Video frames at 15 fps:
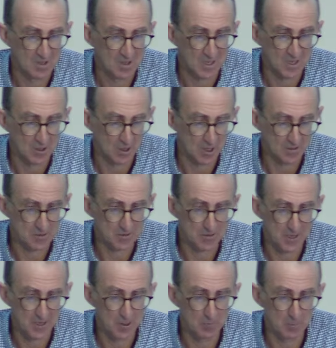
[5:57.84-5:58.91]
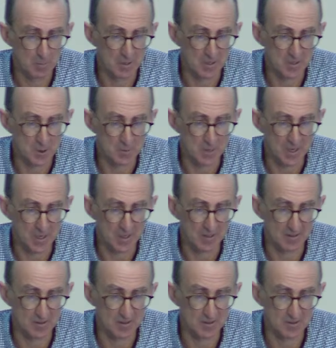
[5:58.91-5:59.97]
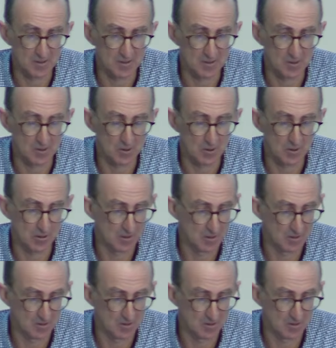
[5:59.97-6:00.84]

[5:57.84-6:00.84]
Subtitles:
Okay, you guys, thank you for participating. This is good.